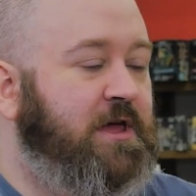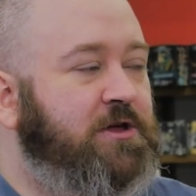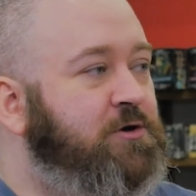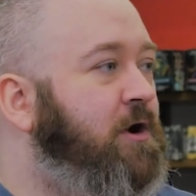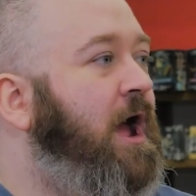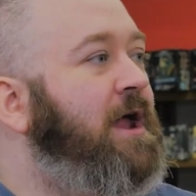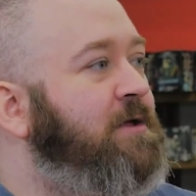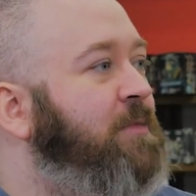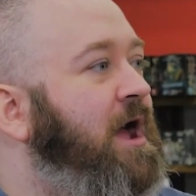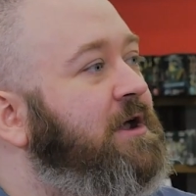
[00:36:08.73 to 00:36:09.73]
You're
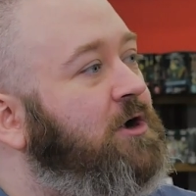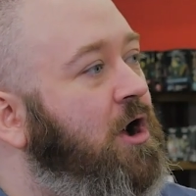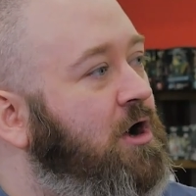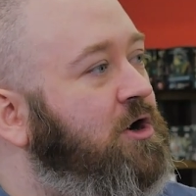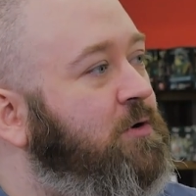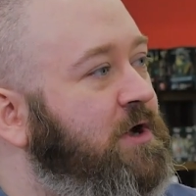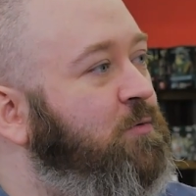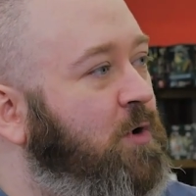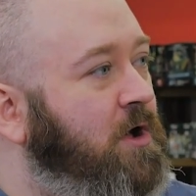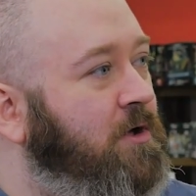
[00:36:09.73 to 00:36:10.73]
hiding behind a concrete
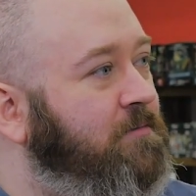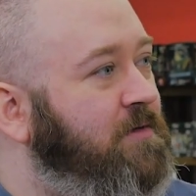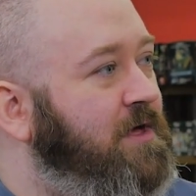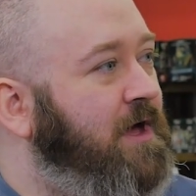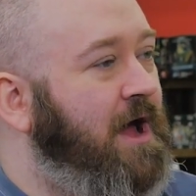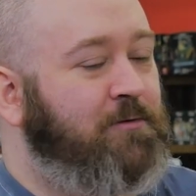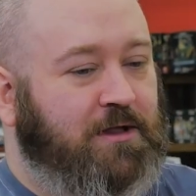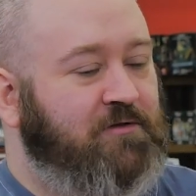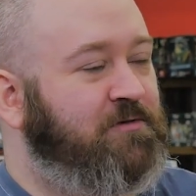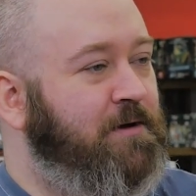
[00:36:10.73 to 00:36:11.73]
wall. I would
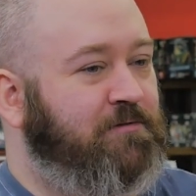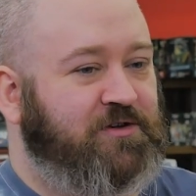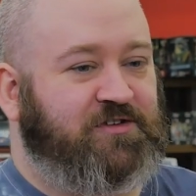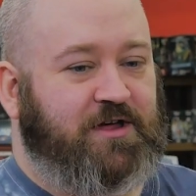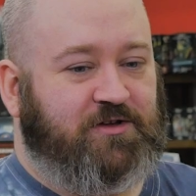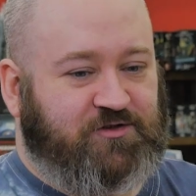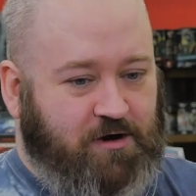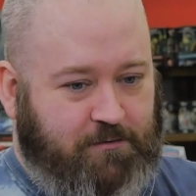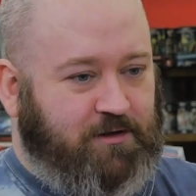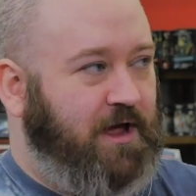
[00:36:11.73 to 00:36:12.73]
love to be able to say, sir,
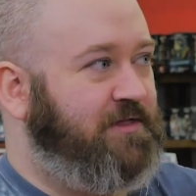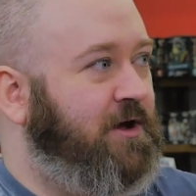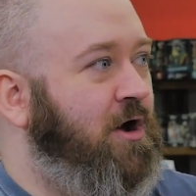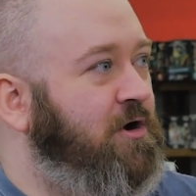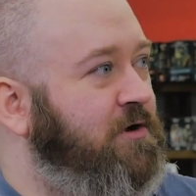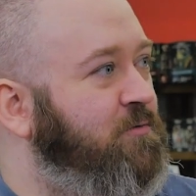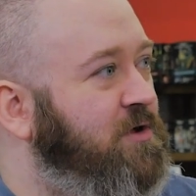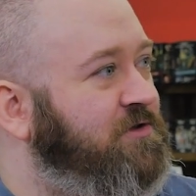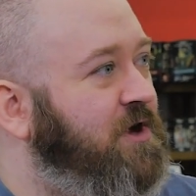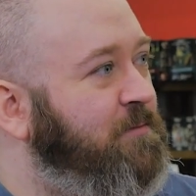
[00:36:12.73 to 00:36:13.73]
I would like that concrete wall
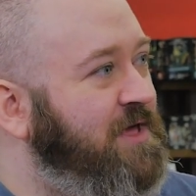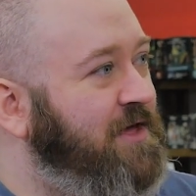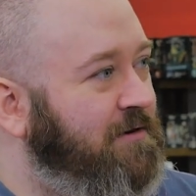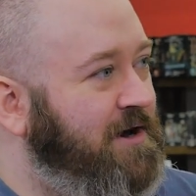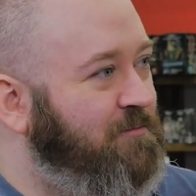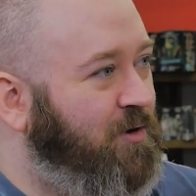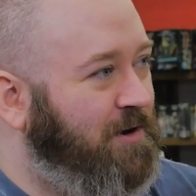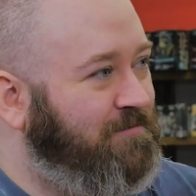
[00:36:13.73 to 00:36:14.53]
to not be there anymore.